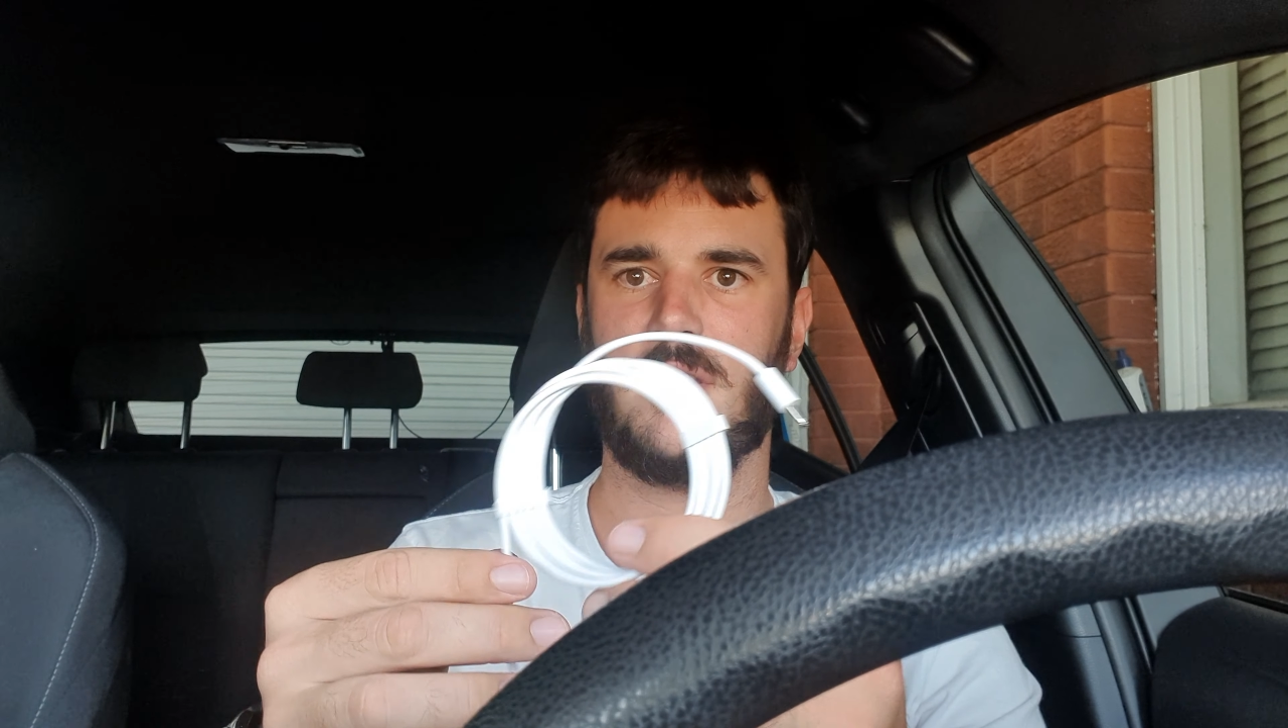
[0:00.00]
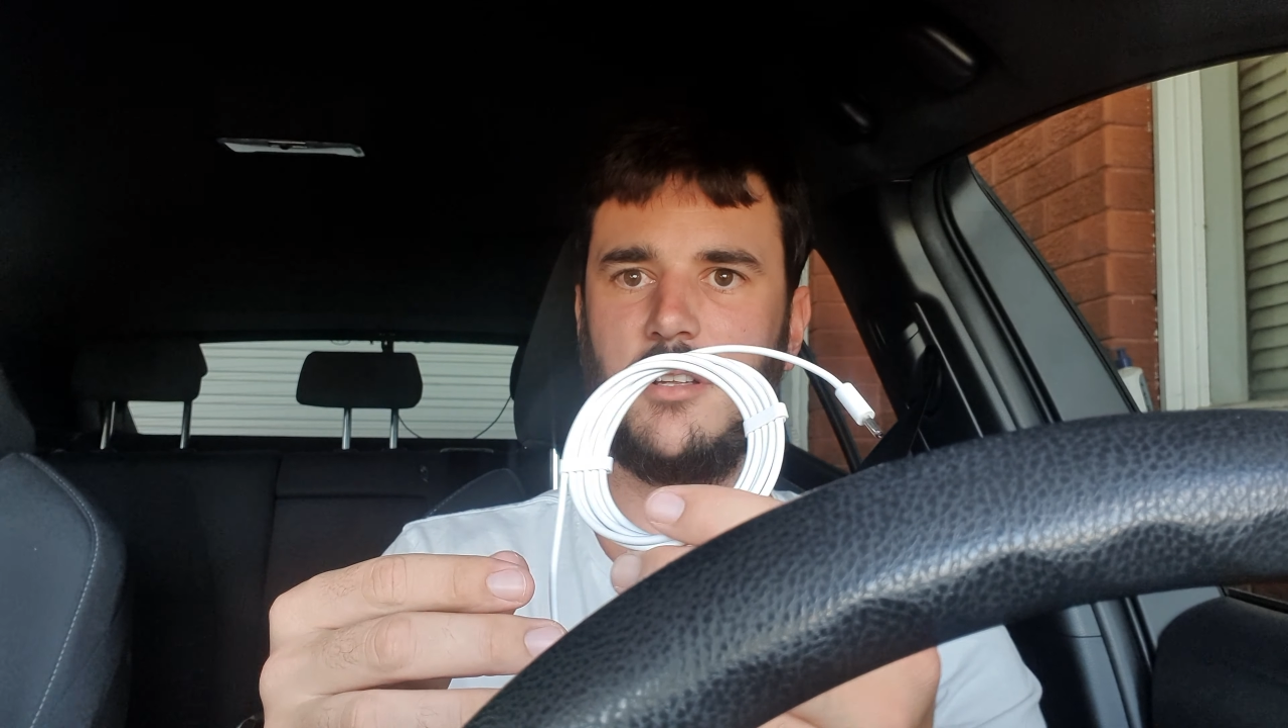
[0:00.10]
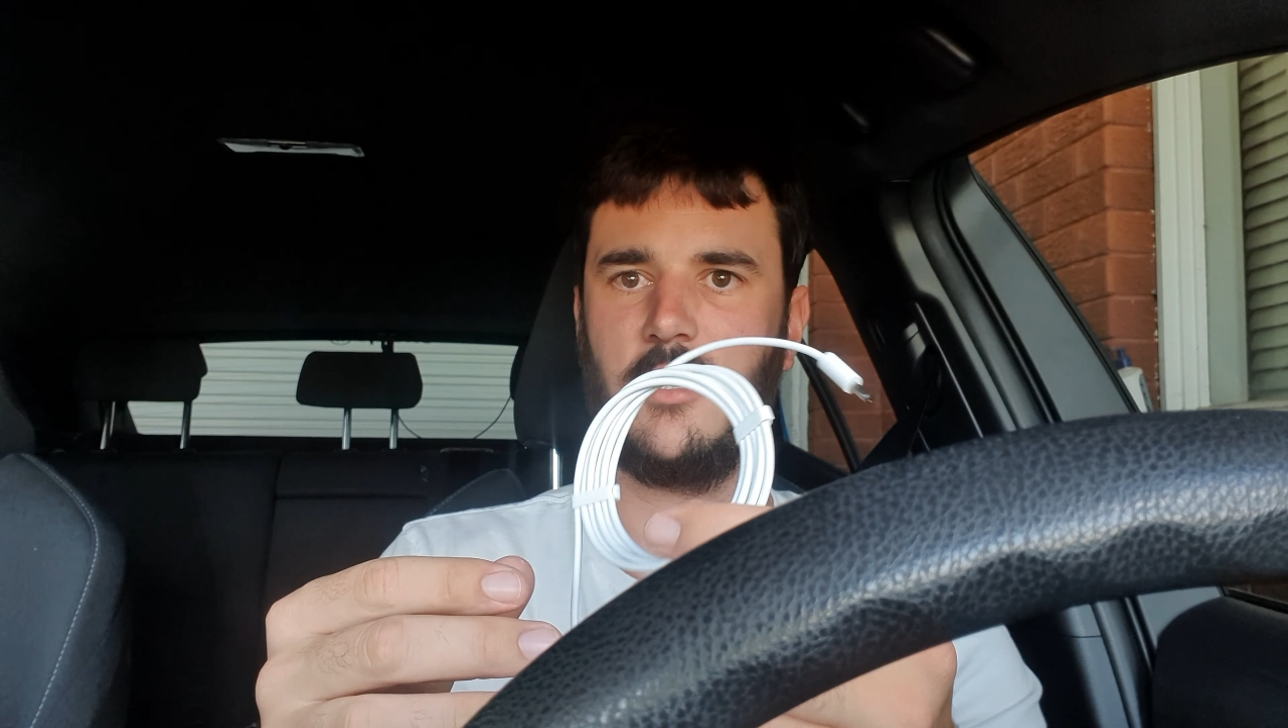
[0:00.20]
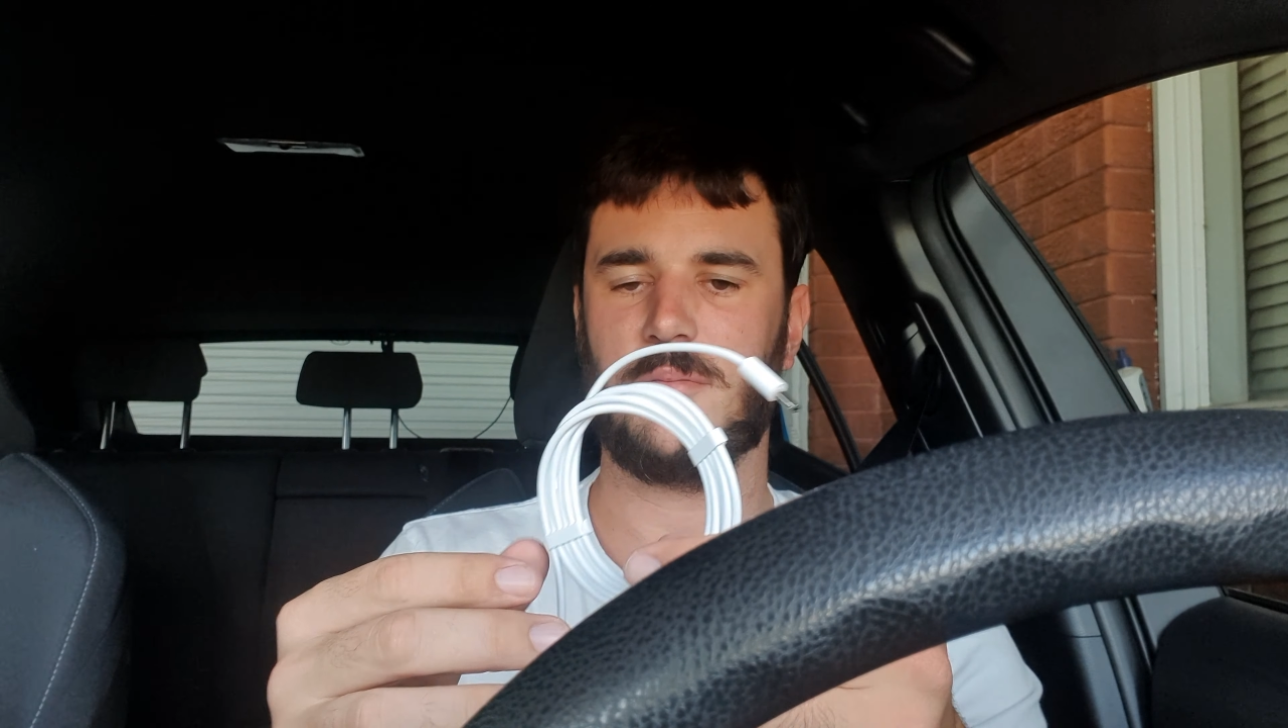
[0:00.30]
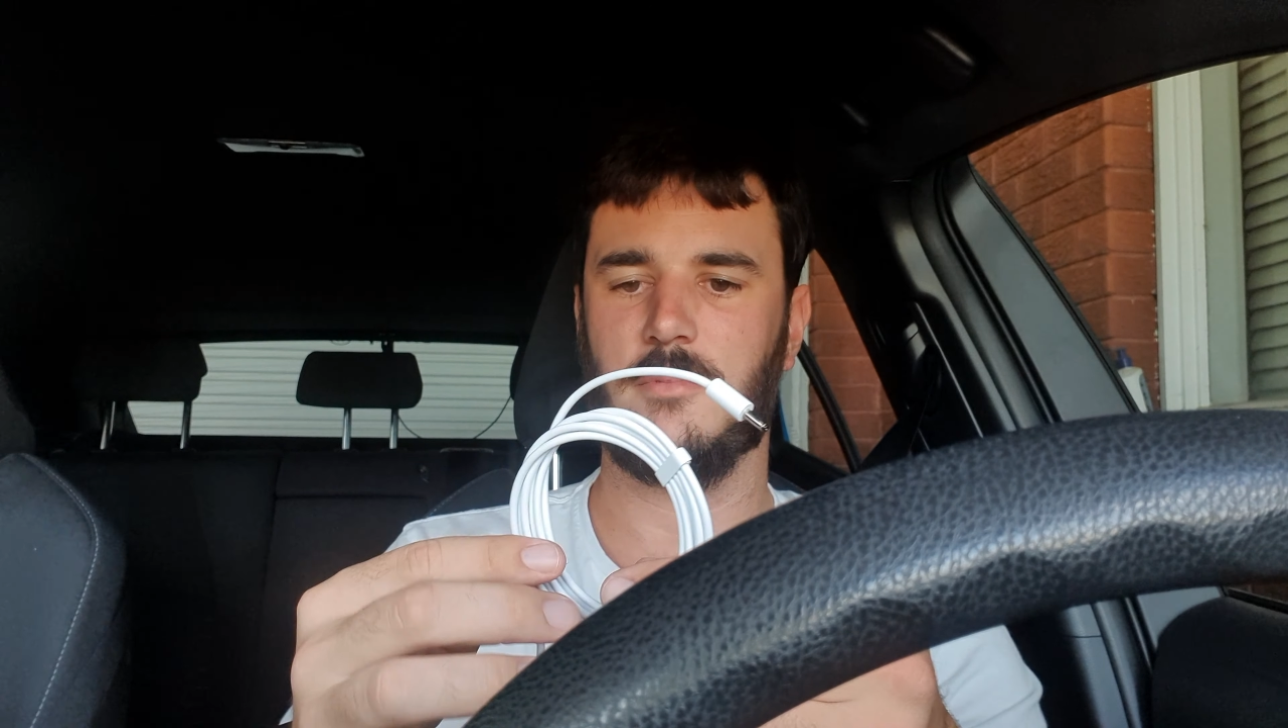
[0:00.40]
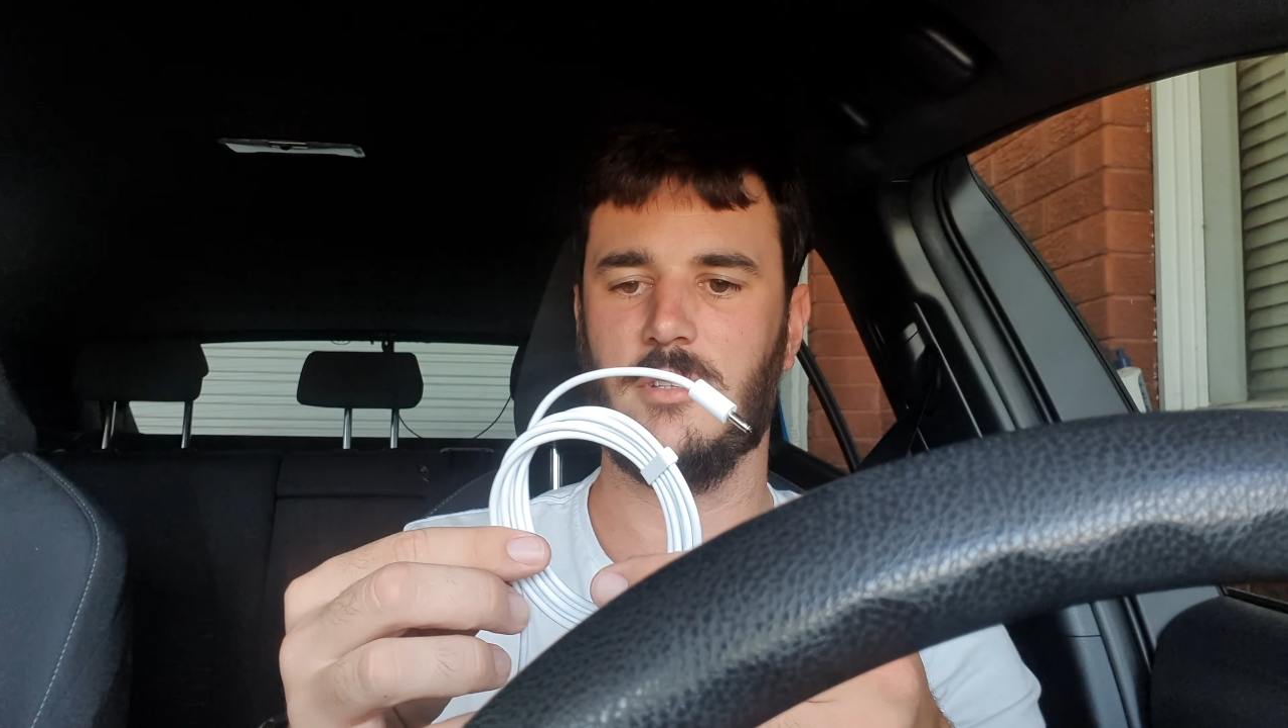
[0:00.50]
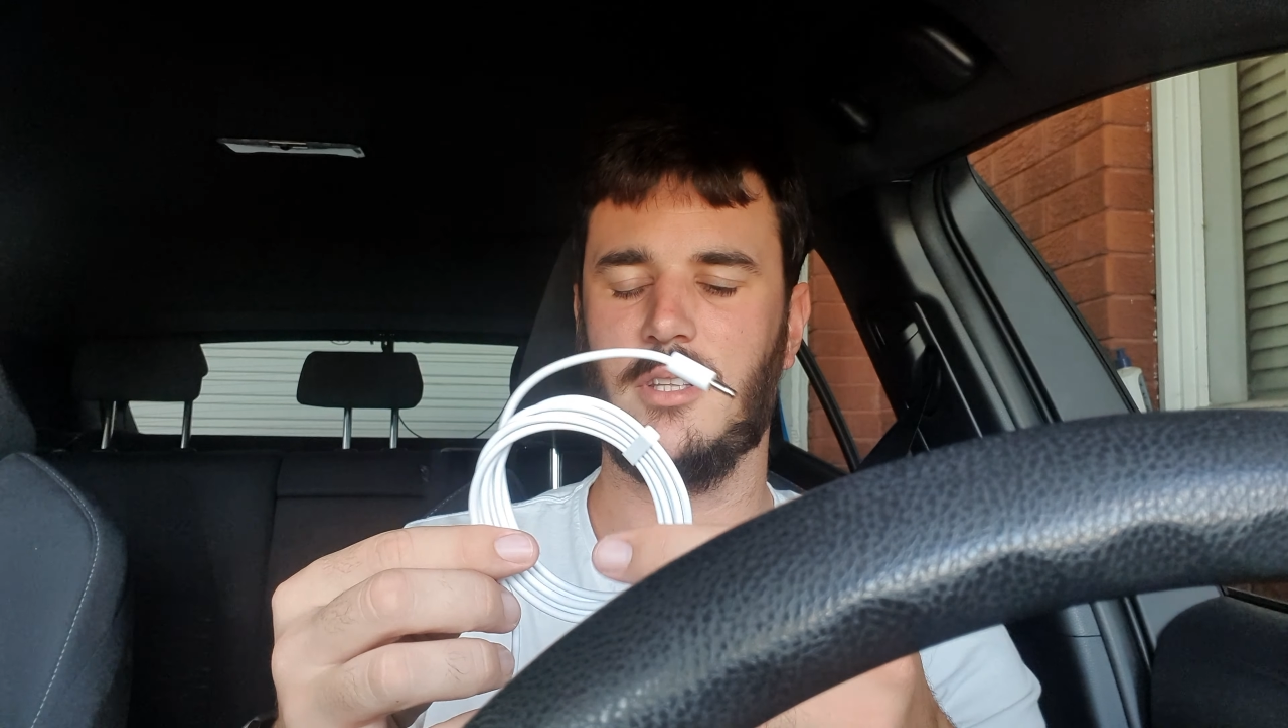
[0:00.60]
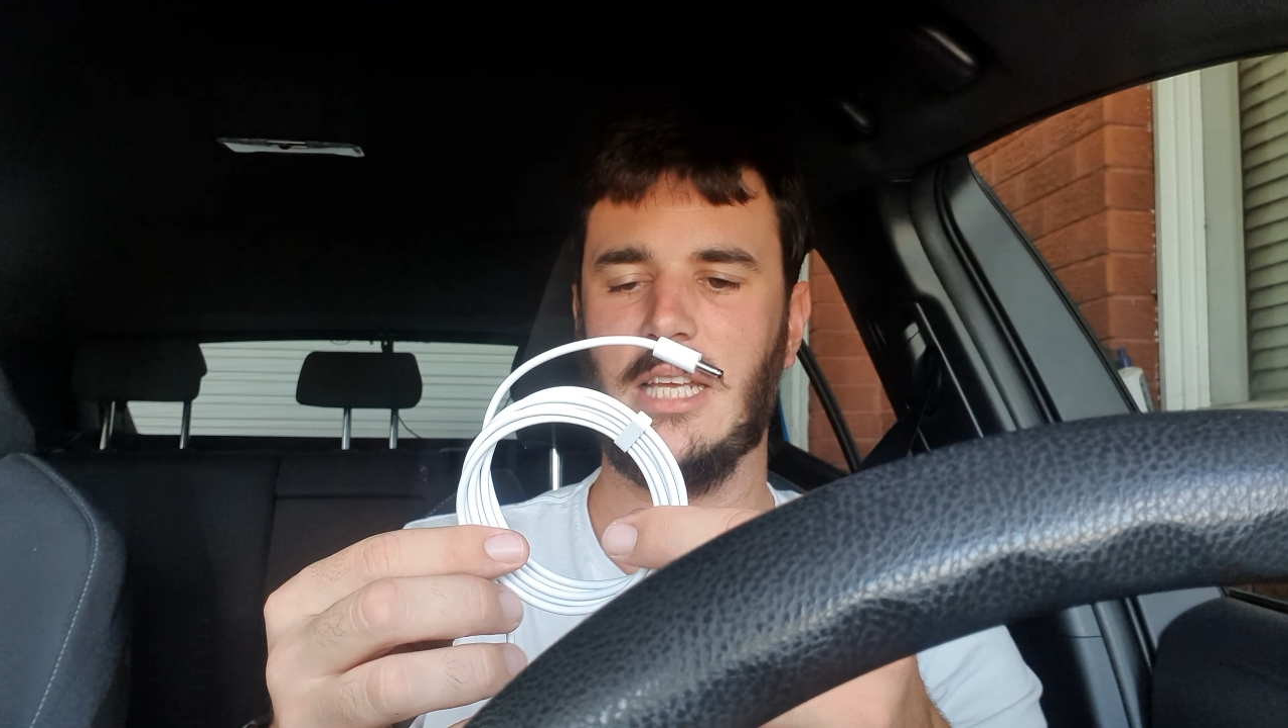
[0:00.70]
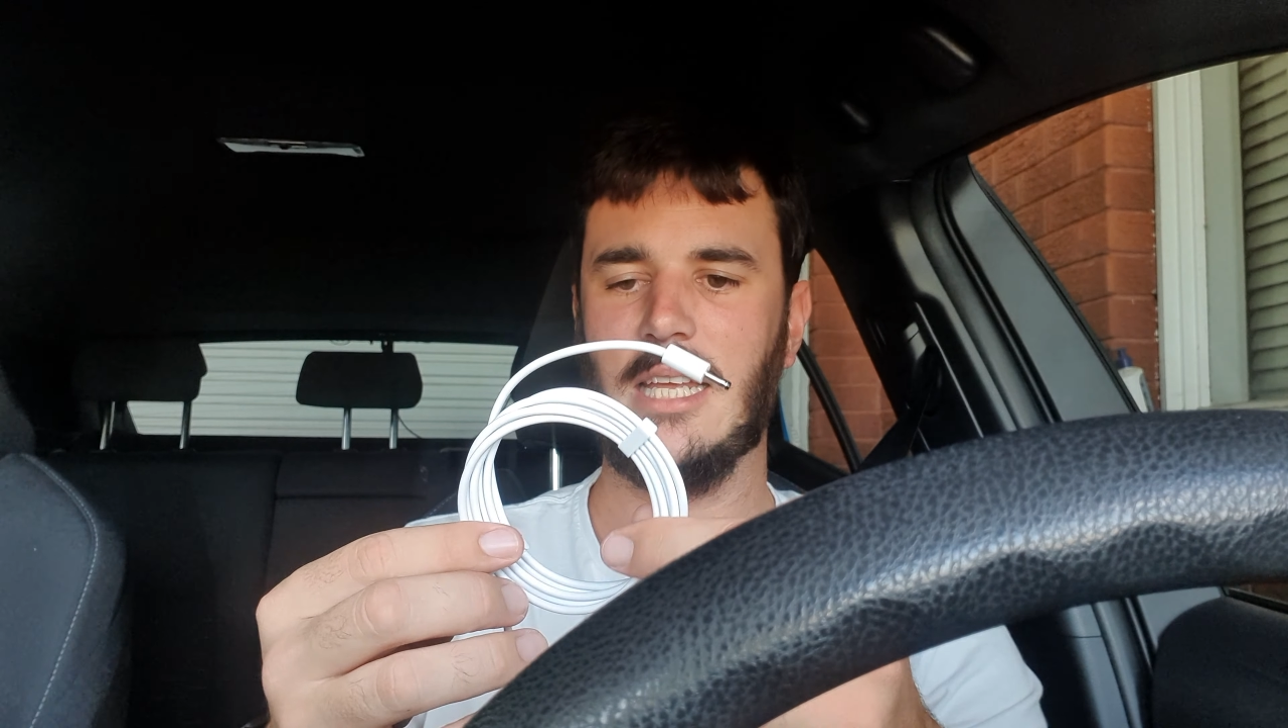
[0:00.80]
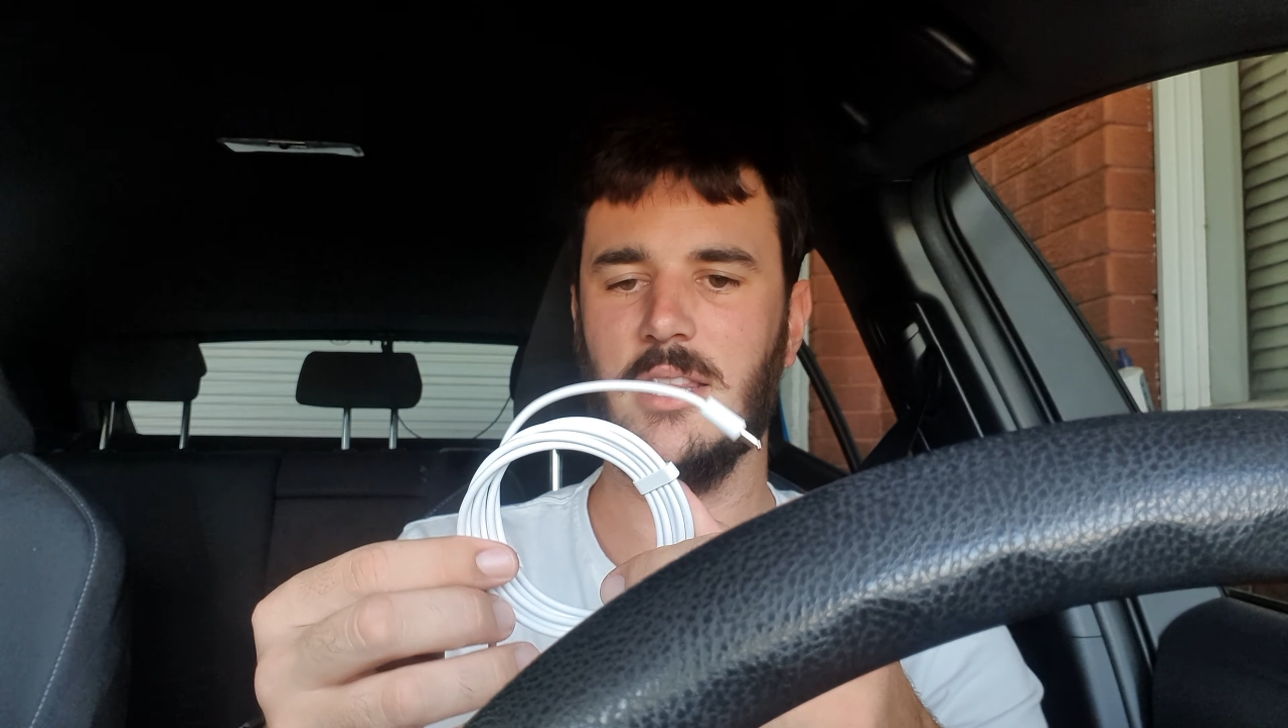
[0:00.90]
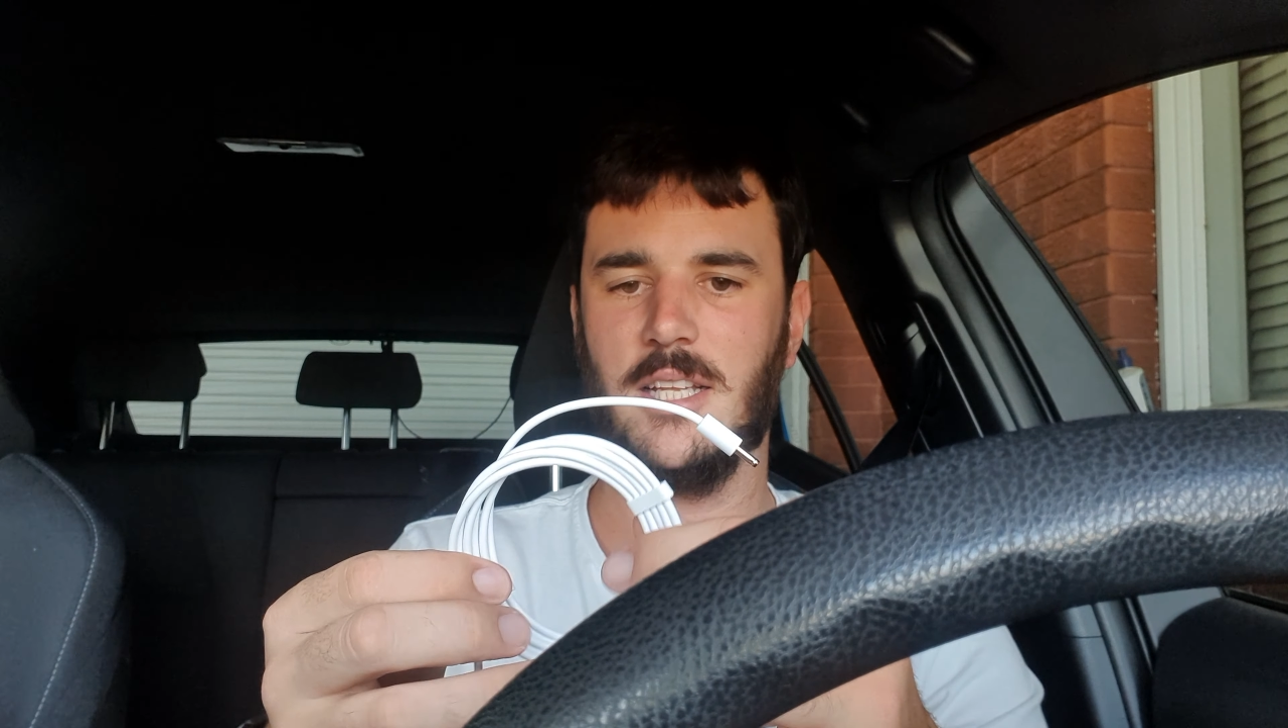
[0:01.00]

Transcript: the lead